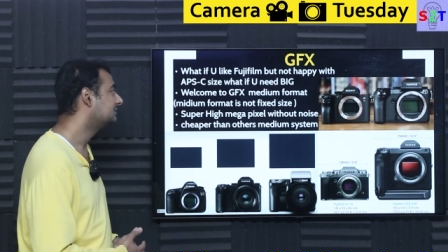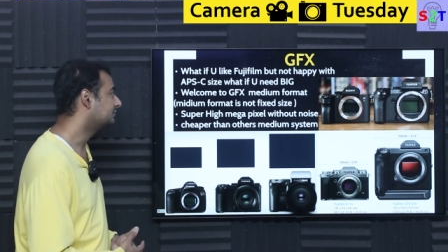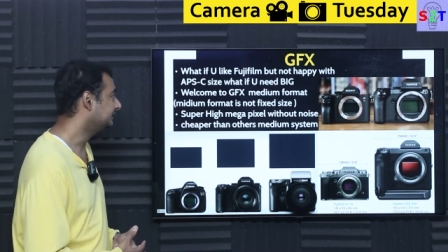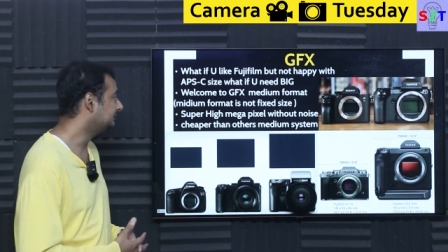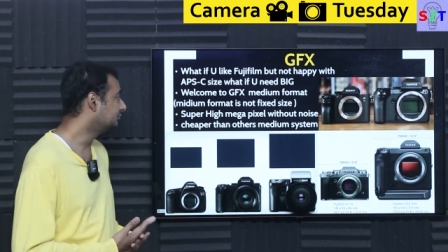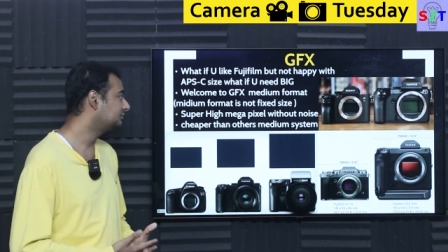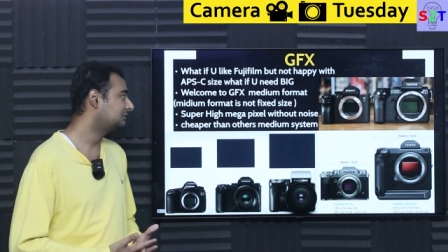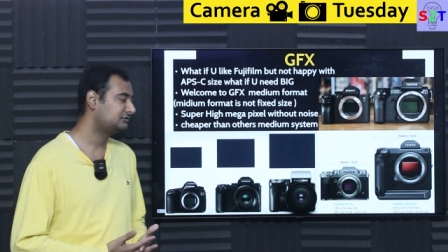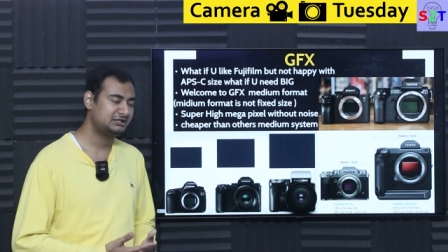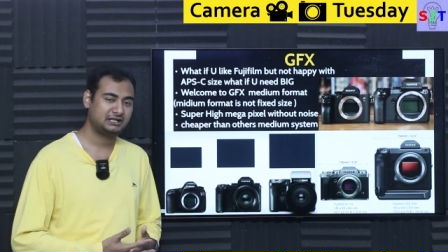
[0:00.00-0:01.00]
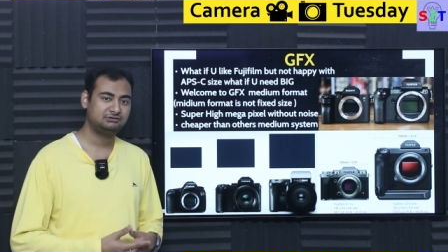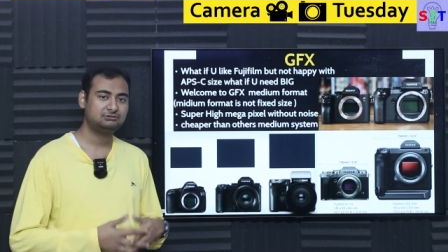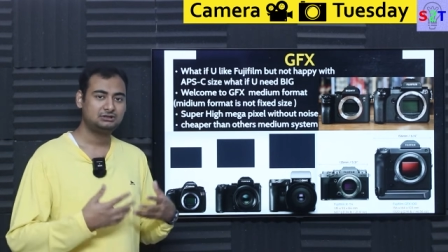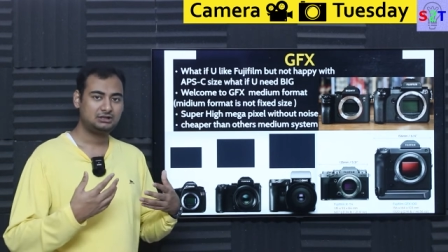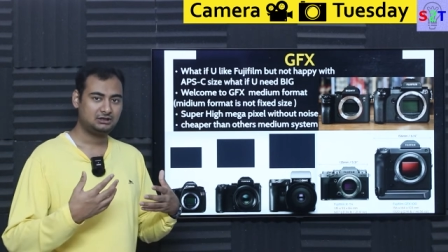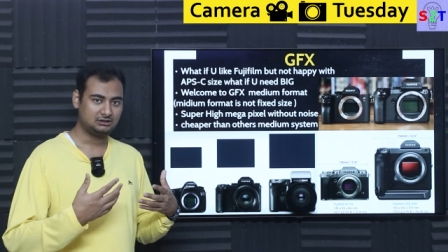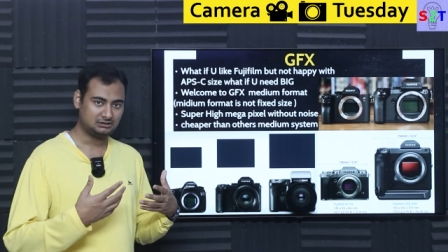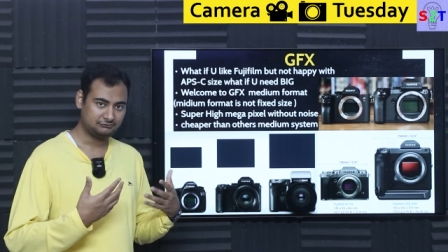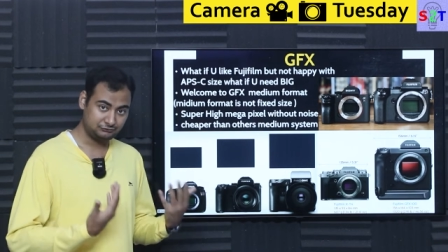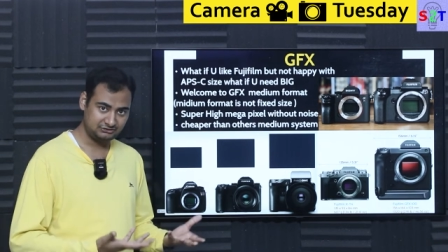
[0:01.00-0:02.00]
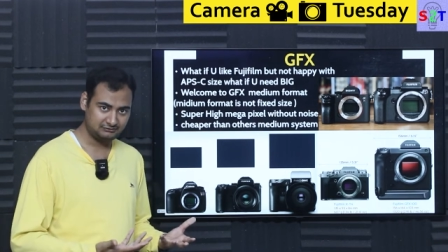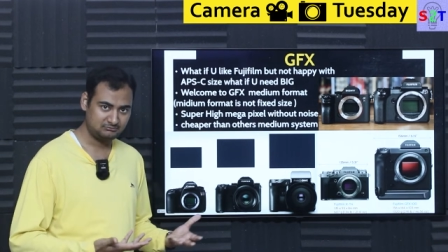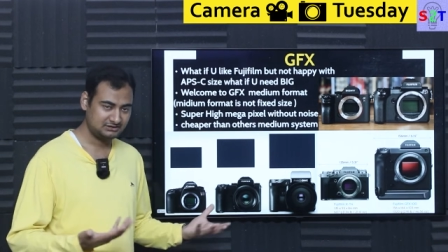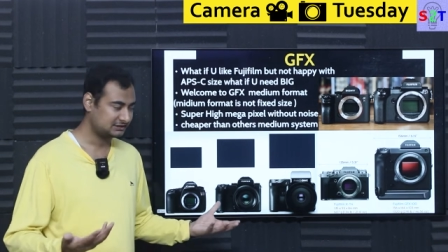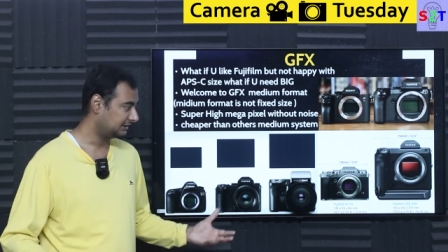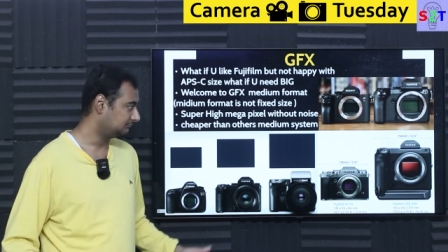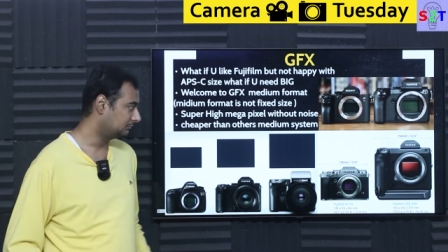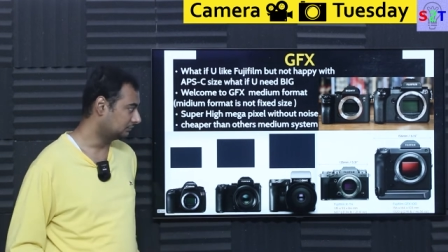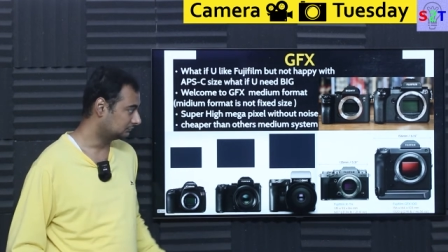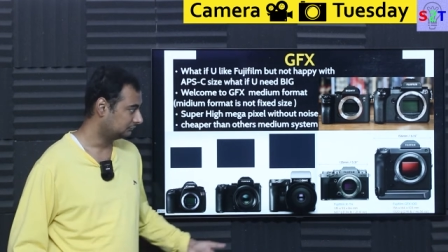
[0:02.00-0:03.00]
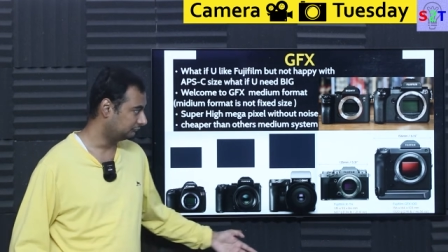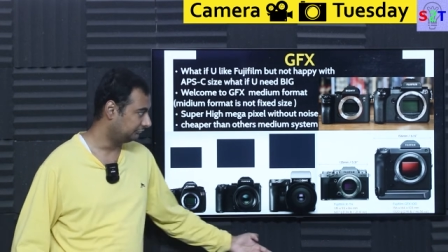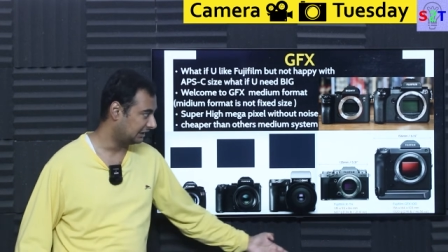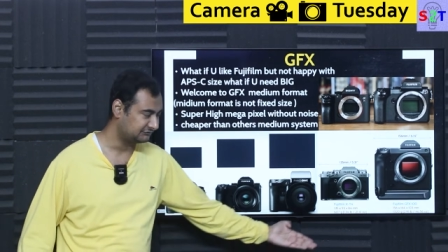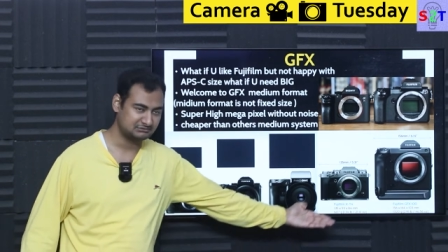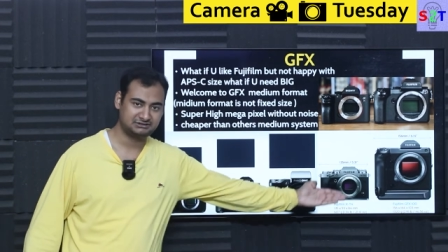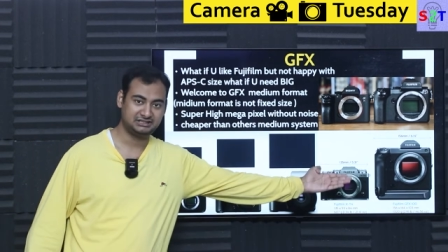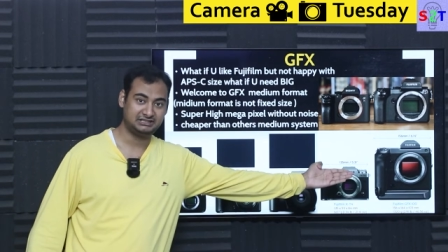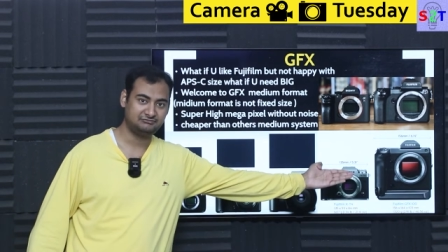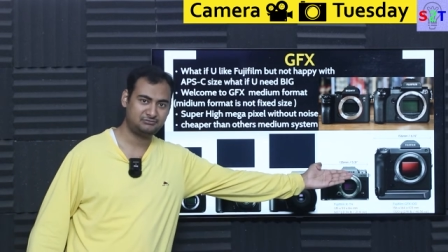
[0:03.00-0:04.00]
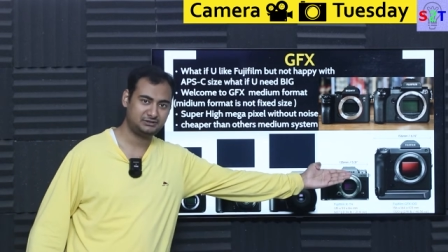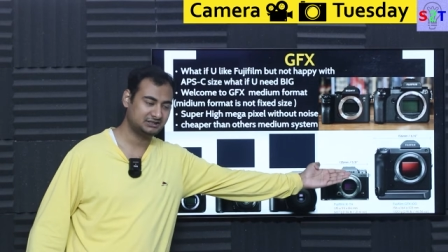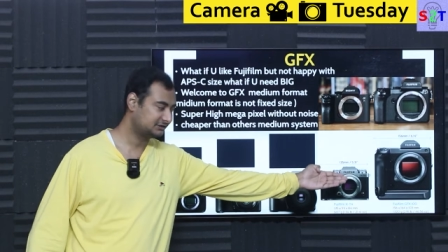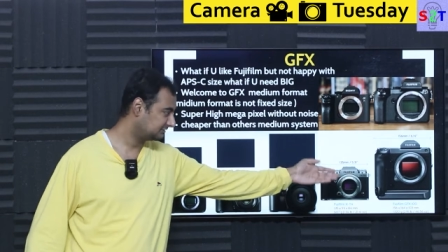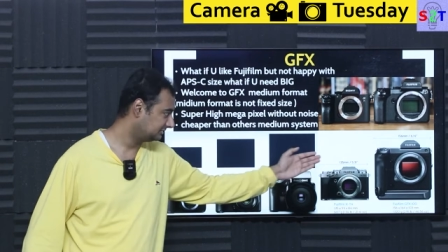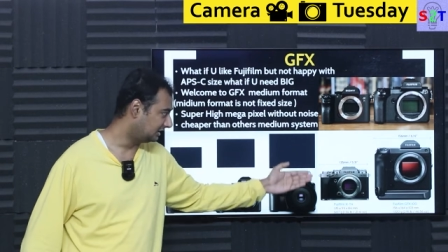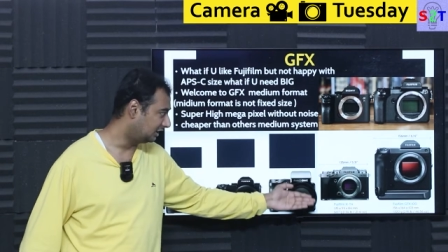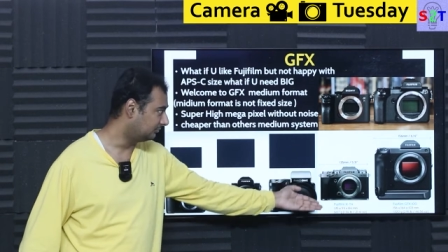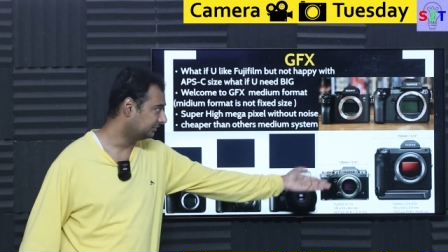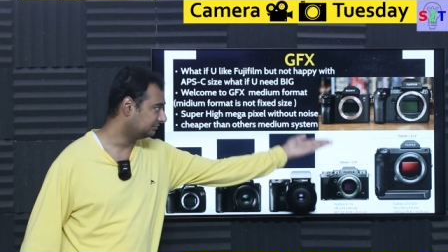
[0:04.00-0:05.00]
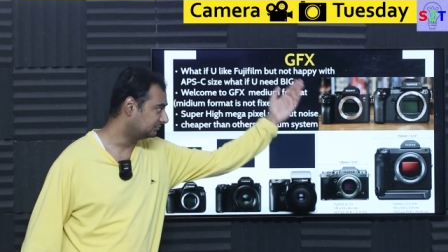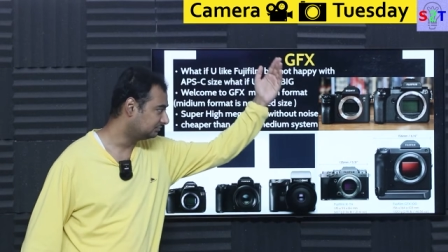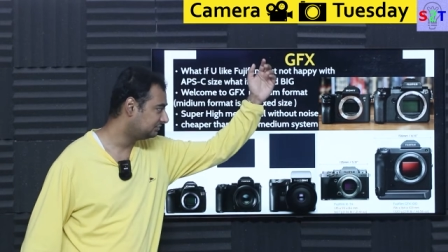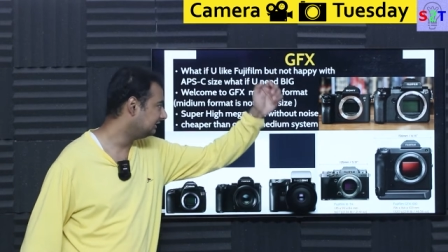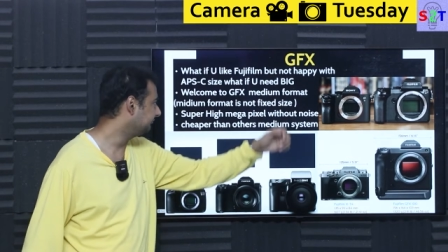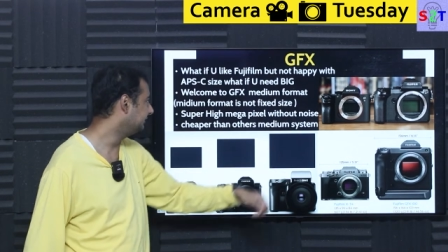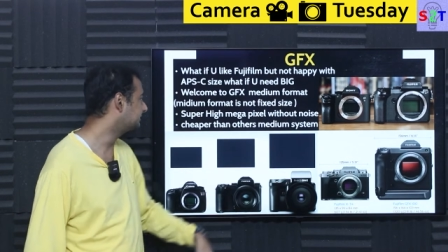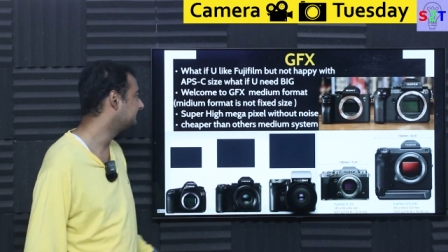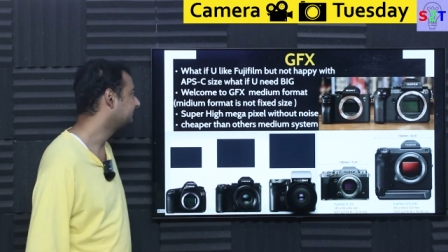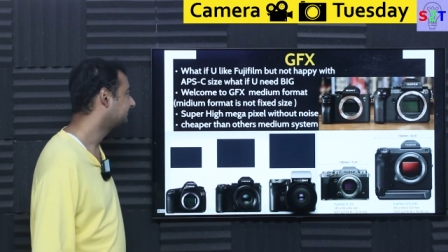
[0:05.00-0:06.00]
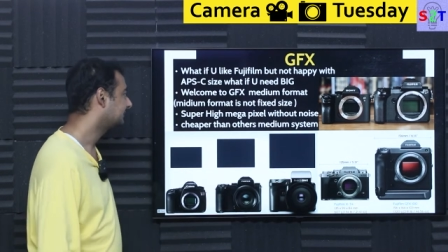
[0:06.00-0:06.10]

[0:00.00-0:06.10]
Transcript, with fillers: So in those sort of scenario, uh, Fujifilm is like, bro, we have something even bigger. How about you go to GFX?